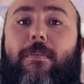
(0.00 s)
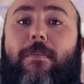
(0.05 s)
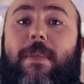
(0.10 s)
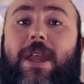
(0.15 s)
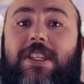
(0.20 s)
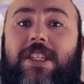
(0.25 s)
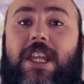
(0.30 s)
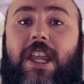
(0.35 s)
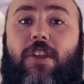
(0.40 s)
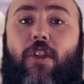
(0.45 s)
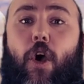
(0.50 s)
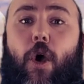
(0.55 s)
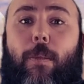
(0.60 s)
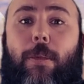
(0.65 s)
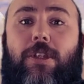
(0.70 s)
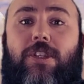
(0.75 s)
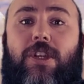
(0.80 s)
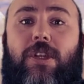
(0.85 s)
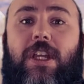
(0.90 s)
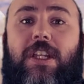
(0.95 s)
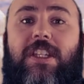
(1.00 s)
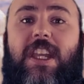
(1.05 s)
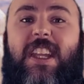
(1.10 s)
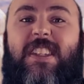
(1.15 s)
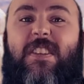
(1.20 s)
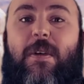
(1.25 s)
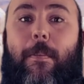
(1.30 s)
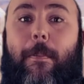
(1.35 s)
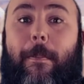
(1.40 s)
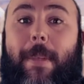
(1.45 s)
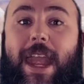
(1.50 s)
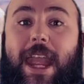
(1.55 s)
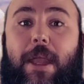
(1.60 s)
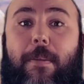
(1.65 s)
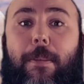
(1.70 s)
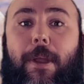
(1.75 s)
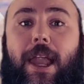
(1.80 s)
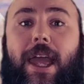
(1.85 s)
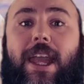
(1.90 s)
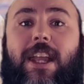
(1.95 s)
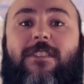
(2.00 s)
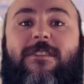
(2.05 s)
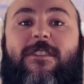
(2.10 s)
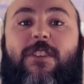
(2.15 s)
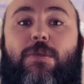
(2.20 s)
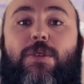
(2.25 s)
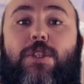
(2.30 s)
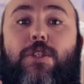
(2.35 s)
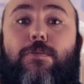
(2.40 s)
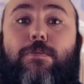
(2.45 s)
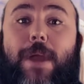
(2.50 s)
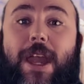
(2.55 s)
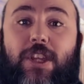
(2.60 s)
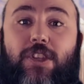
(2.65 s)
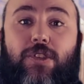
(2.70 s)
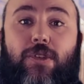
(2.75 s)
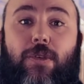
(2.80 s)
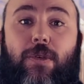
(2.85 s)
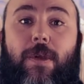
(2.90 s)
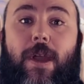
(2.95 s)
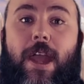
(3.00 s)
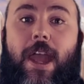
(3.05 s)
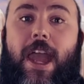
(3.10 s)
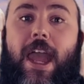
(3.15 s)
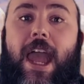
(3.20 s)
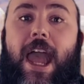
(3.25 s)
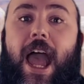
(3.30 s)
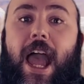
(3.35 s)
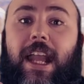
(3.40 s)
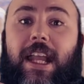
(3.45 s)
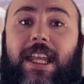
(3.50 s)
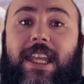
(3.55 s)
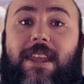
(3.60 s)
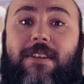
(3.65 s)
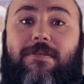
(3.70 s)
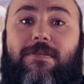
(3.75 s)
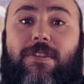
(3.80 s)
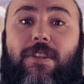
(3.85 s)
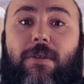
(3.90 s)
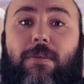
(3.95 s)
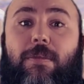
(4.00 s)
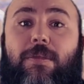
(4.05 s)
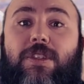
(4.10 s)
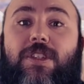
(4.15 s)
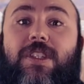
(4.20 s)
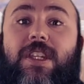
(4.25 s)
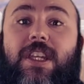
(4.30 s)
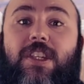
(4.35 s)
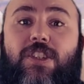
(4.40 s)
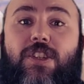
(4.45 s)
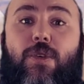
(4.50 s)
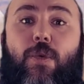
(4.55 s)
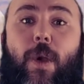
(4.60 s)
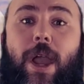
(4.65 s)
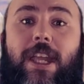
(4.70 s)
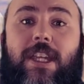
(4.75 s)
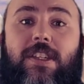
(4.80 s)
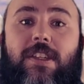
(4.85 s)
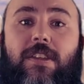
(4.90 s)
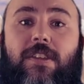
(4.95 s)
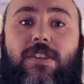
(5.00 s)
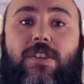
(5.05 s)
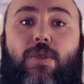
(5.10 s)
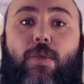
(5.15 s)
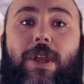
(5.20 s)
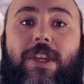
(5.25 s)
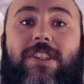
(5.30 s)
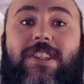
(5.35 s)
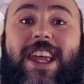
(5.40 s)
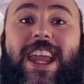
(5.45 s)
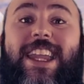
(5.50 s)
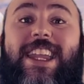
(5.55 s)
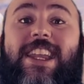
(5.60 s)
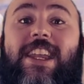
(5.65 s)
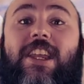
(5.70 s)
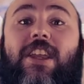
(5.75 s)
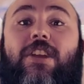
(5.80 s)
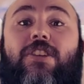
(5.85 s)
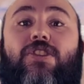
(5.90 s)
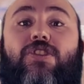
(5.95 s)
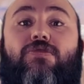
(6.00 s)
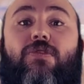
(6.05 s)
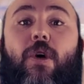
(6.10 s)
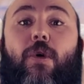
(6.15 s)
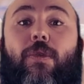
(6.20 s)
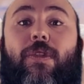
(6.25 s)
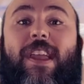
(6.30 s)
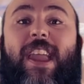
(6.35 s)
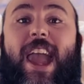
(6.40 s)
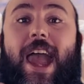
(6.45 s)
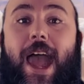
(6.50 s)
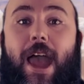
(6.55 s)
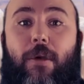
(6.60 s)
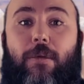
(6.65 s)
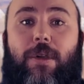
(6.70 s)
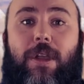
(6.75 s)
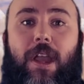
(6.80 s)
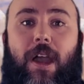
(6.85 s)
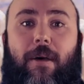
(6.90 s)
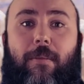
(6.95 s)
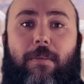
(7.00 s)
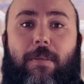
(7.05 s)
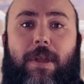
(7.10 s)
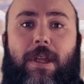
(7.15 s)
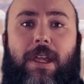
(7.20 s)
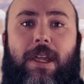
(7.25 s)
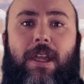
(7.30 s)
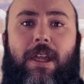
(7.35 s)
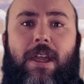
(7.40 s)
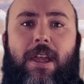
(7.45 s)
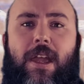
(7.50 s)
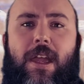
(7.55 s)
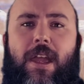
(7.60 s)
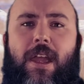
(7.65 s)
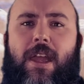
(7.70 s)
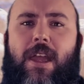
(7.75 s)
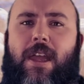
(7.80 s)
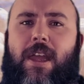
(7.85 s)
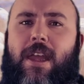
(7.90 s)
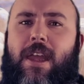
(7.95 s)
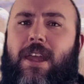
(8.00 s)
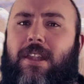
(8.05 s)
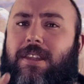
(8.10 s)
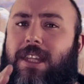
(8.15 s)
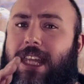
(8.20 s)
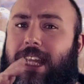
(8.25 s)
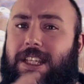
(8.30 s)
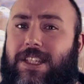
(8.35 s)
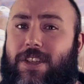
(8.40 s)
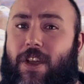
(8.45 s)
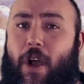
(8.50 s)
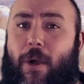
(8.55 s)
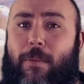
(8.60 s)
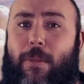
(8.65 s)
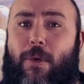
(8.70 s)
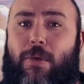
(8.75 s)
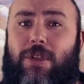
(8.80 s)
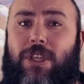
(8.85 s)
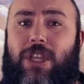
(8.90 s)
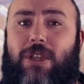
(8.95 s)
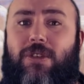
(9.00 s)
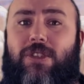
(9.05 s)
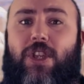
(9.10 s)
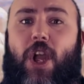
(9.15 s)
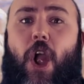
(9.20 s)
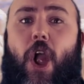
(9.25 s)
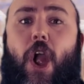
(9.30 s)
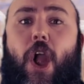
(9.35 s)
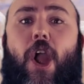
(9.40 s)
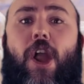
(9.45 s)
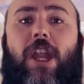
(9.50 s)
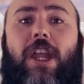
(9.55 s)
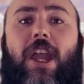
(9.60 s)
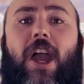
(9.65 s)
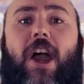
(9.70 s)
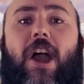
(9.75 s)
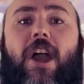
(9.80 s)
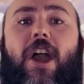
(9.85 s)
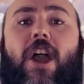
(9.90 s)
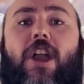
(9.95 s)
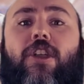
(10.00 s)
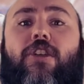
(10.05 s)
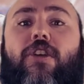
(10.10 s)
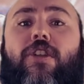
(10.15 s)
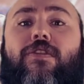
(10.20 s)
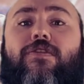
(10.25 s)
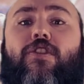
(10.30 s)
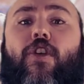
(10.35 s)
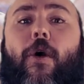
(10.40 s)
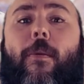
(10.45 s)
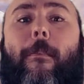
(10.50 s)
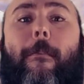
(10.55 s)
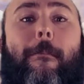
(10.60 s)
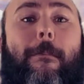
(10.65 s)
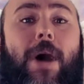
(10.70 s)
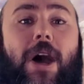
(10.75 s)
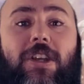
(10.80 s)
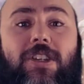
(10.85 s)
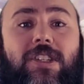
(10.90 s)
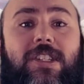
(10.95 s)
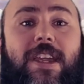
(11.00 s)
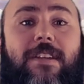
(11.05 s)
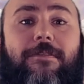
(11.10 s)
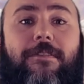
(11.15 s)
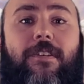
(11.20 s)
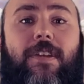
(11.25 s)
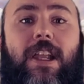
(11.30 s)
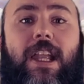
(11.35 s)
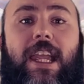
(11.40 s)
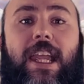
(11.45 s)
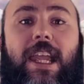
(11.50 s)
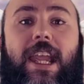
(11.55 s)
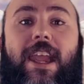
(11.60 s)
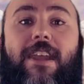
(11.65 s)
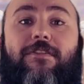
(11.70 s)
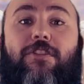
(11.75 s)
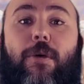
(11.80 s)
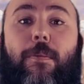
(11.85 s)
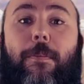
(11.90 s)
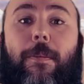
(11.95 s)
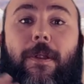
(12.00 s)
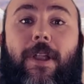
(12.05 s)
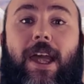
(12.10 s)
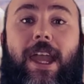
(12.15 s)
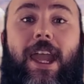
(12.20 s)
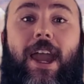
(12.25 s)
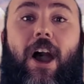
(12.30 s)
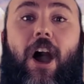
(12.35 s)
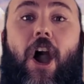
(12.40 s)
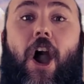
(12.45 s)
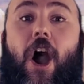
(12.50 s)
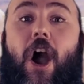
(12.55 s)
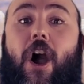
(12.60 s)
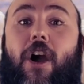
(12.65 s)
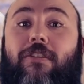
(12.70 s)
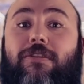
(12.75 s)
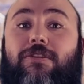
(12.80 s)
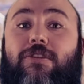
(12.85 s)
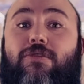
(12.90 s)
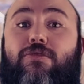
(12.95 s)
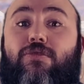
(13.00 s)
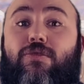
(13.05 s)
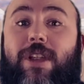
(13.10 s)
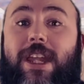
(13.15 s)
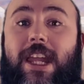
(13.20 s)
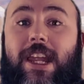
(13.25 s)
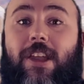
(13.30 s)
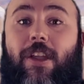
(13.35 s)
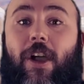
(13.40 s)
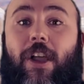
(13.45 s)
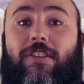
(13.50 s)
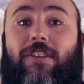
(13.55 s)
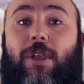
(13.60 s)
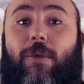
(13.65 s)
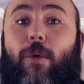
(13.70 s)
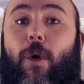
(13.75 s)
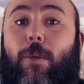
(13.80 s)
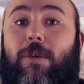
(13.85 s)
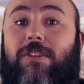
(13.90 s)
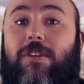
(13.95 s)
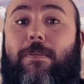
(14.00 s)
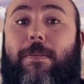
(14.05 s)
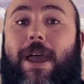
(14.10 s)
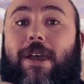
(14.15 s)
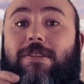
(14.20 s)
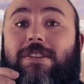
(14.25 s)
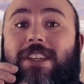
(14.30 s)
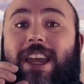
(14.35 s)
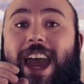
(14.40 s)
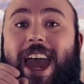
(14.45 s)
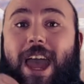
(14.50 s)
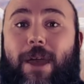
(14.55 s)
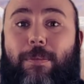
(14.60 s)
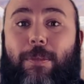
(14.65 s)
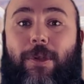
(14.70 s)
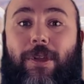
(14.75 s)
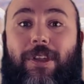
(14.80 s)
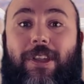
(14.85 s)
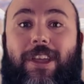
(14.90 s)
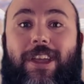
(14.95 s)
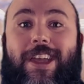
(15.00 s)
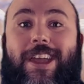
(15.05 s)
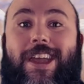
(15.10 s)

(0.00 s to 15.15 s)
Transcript: are missing an opportunity to make players feel special and give them situations to which they can control the outcome. The example used earlier could have gone much differently if the player, after realising what was about to happen,